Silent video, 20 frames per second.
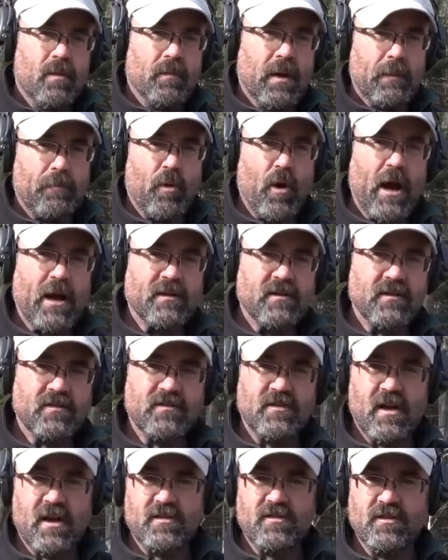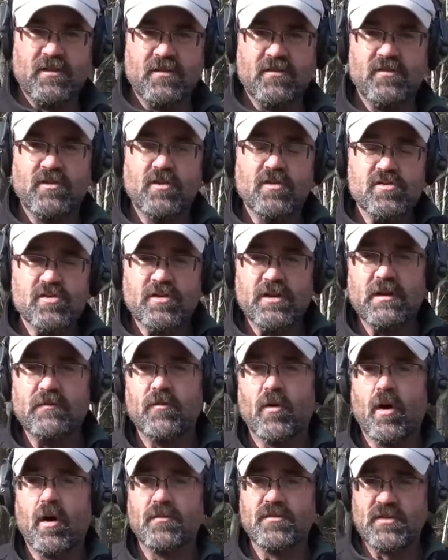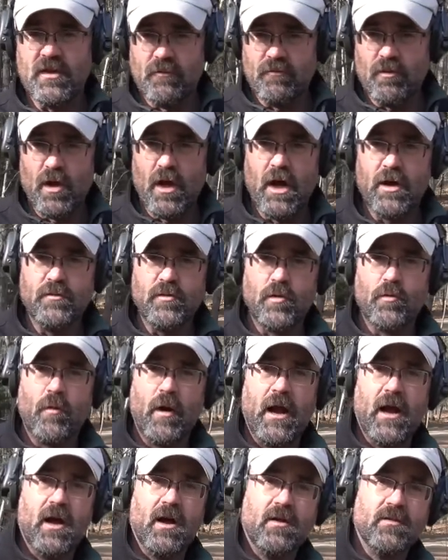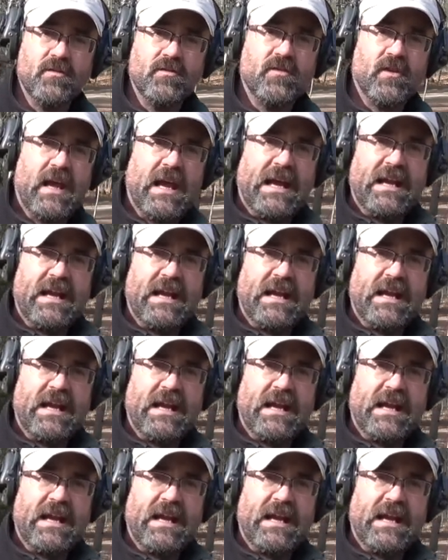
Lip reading: My practice sessions usually involve several hundred rounds,